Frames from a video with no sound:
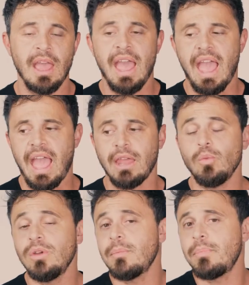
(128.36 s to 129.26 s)
And
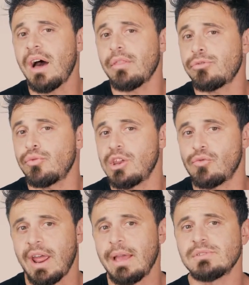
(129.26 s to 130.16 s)
with about 3
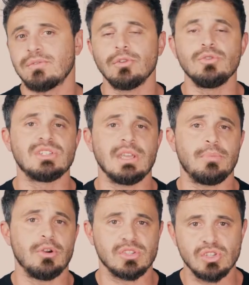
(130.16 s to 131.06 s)
grams of leucine
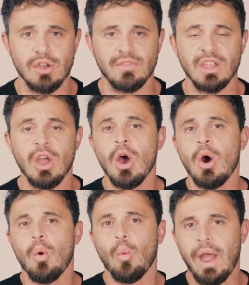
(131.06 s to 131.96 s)
per serving,
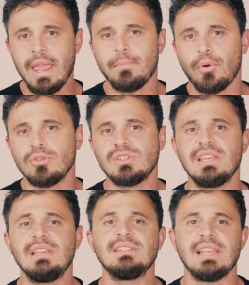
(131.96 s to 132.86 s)
whey
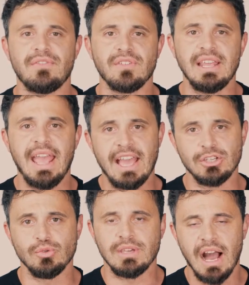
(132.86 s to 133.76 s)
protein definitely has
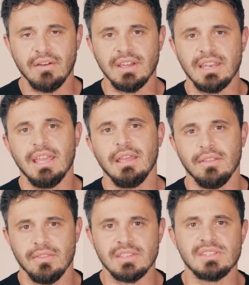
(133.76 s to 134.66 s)
you covered
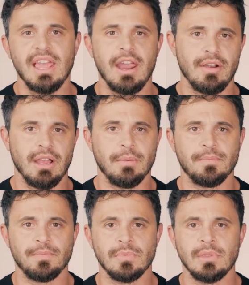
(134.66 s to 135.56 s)
in this area.
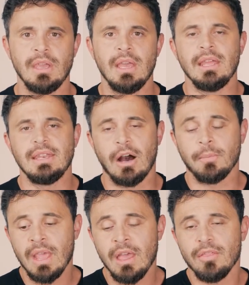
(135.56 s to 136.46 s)
Now,
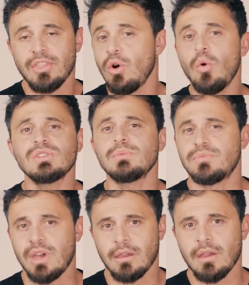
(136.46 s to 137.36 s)
the awesome
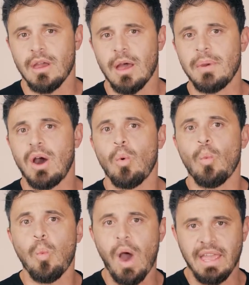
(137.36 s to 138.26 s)
thing about
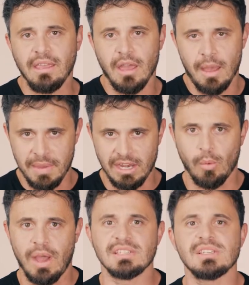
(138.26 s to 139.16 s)
whey
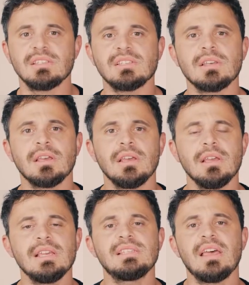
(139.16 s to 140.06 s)
amino acids
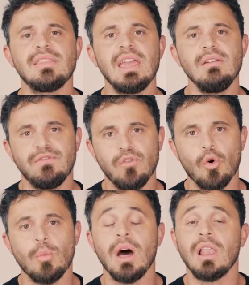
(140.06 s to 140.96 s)
is that they
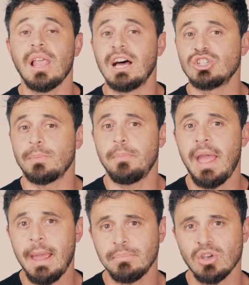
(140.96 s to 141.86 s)
form larger
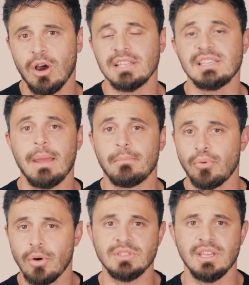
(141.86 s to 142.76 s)
peptides and
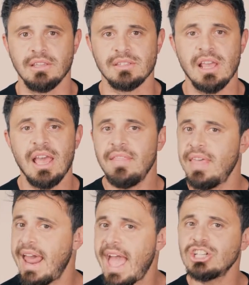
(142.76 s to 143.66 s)
proteins
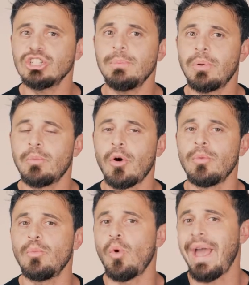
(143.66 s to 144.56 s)
that actually
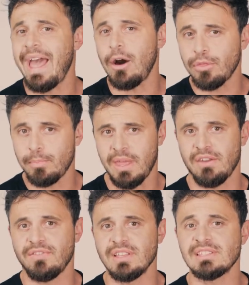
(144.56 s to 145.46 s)
promote more health
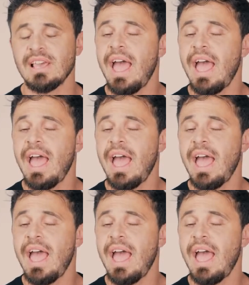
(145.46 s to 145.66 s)
benefits